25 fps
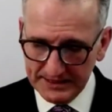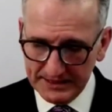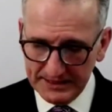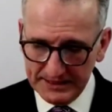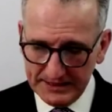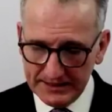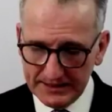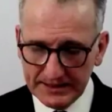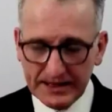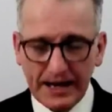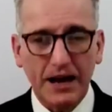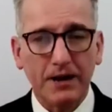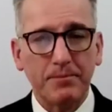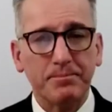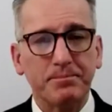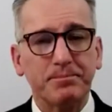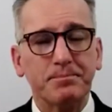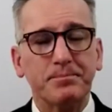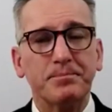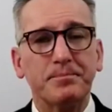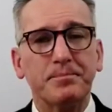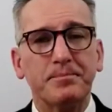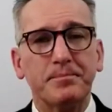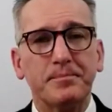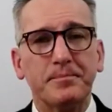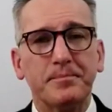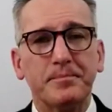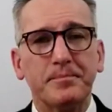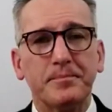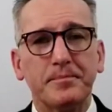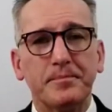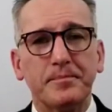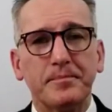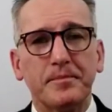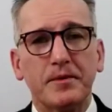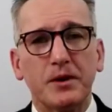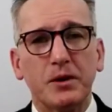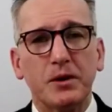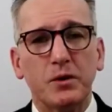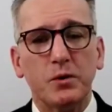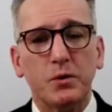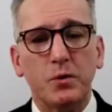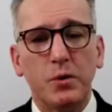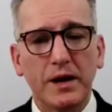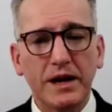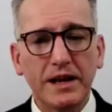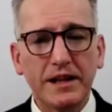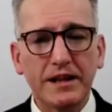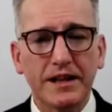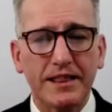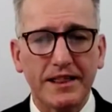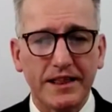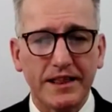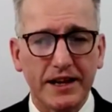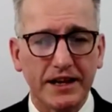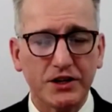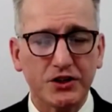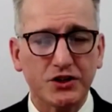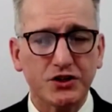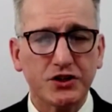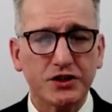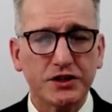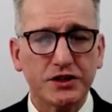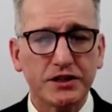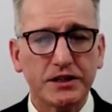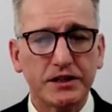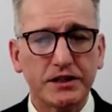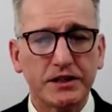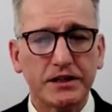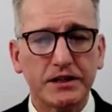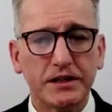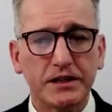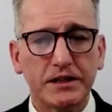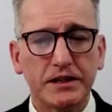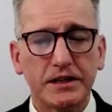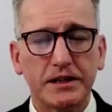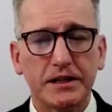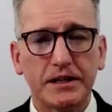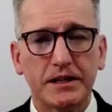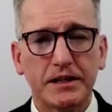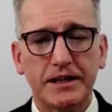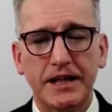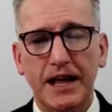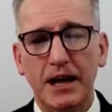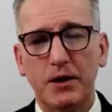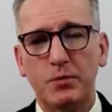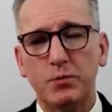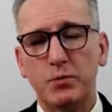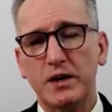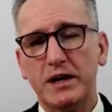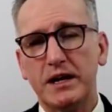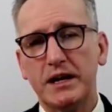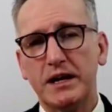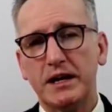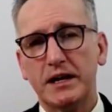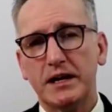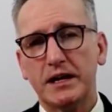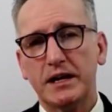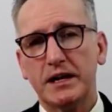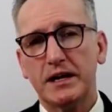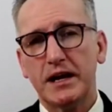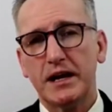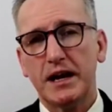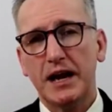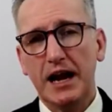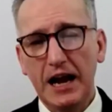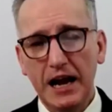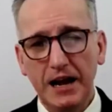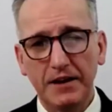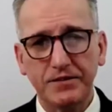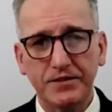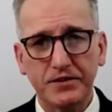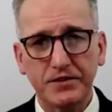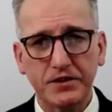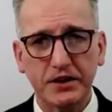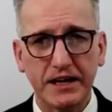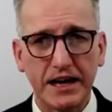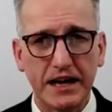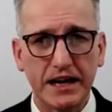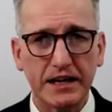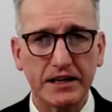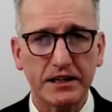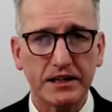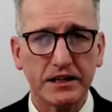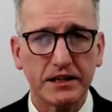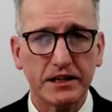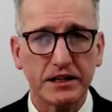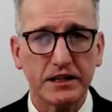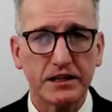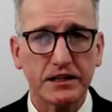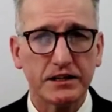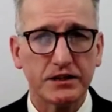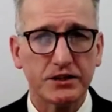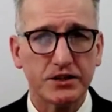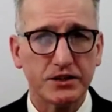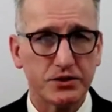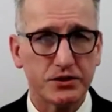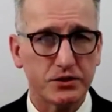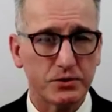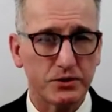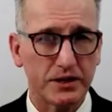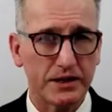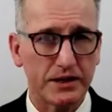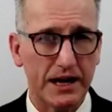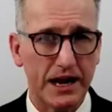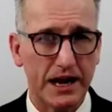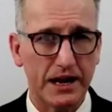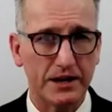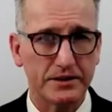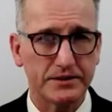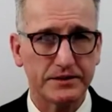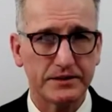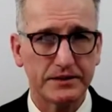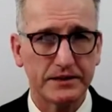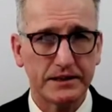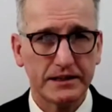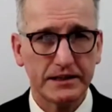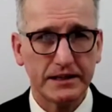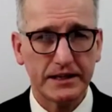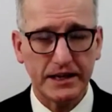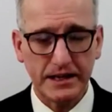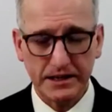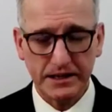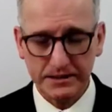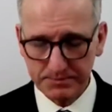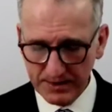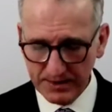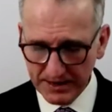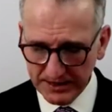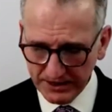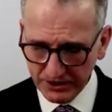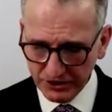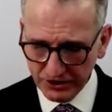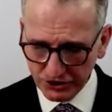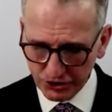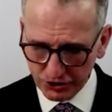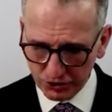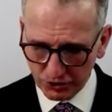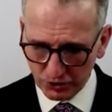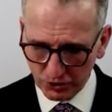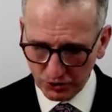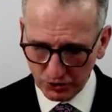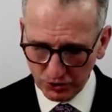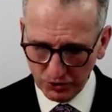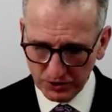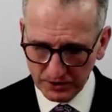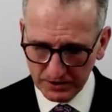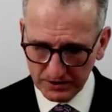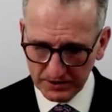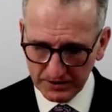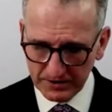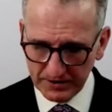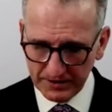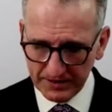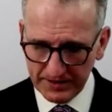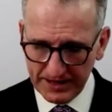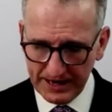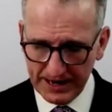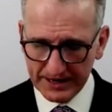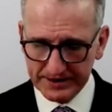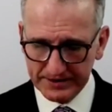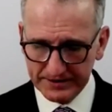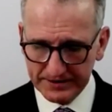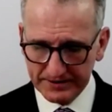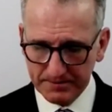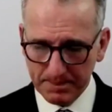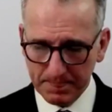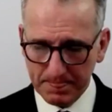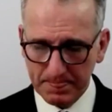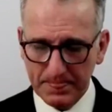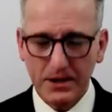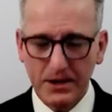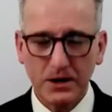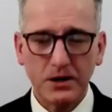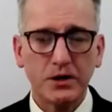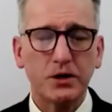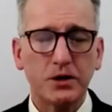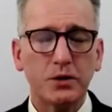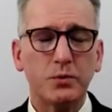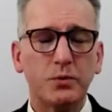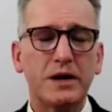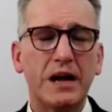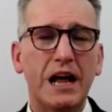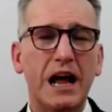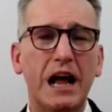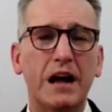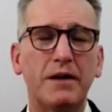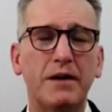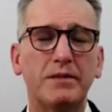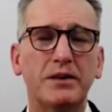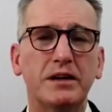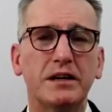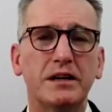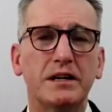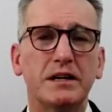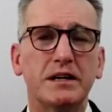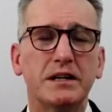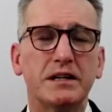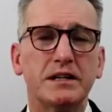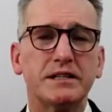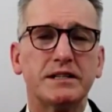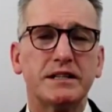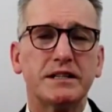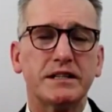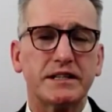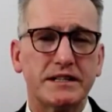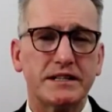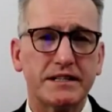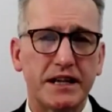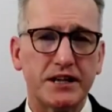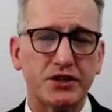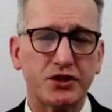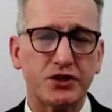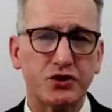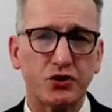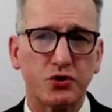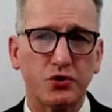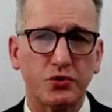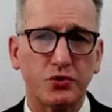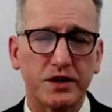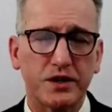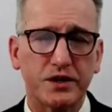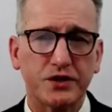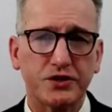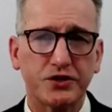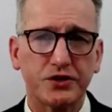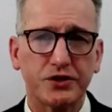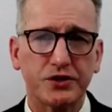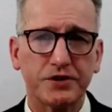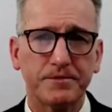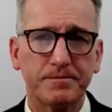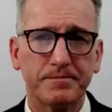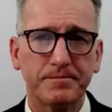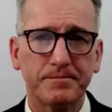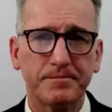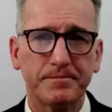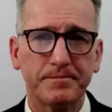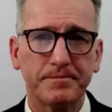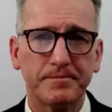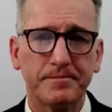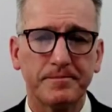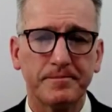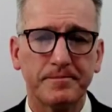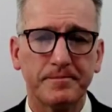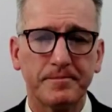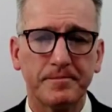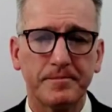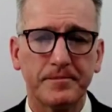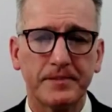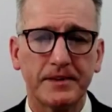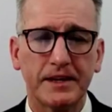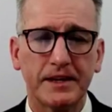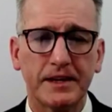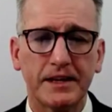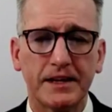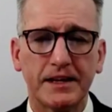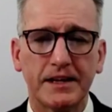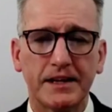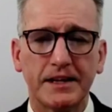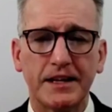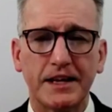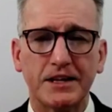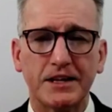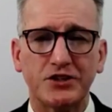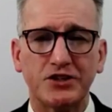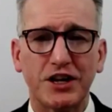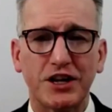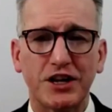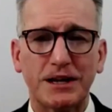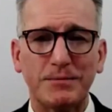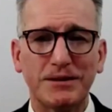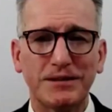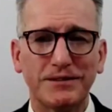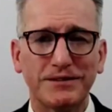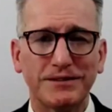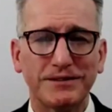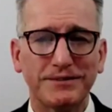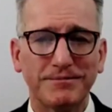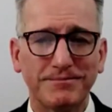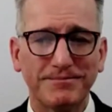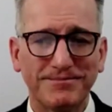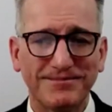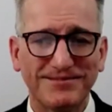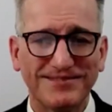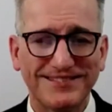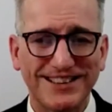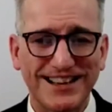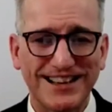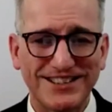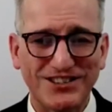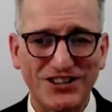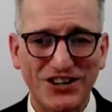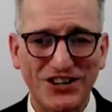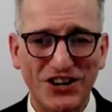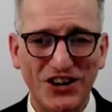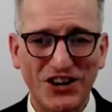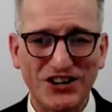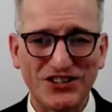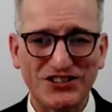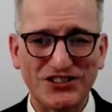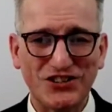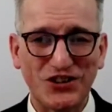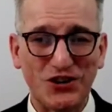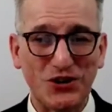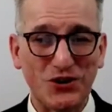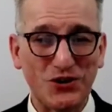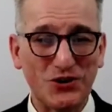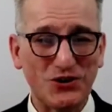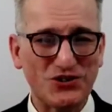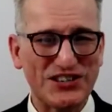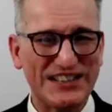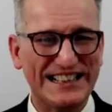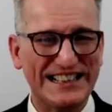Now, one of the things that we have to get sorted out is making sure that we have success stories. Thanks, gentlemen. Thanks, guys, girls.